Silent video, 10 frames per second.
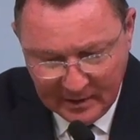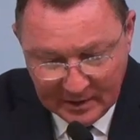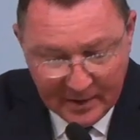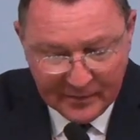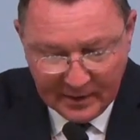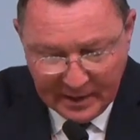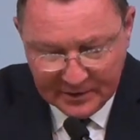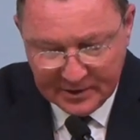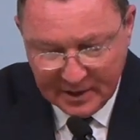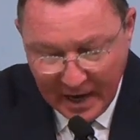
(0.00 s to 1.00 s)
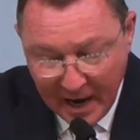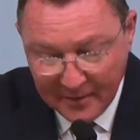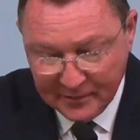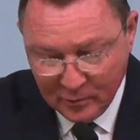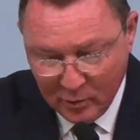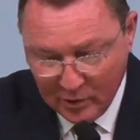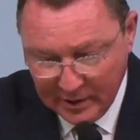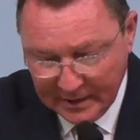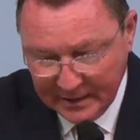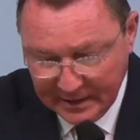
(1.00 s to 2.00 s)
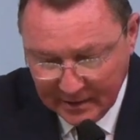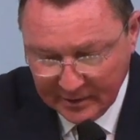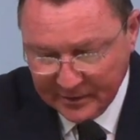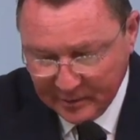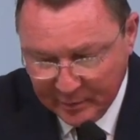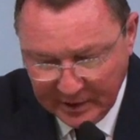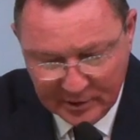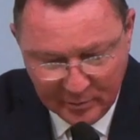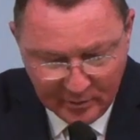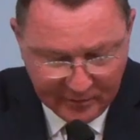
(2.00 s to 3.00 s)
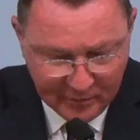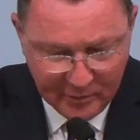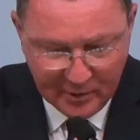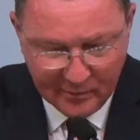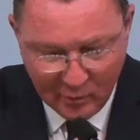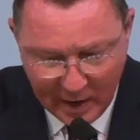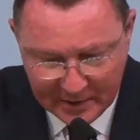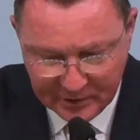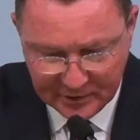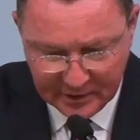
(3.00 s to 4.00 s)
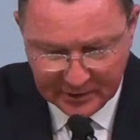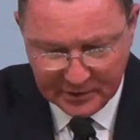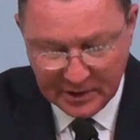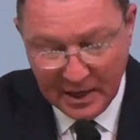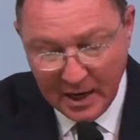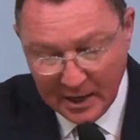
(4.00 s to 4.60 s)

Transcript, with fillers: Nevertheless, afterward it yieldeth the peaceable fruit of righteousness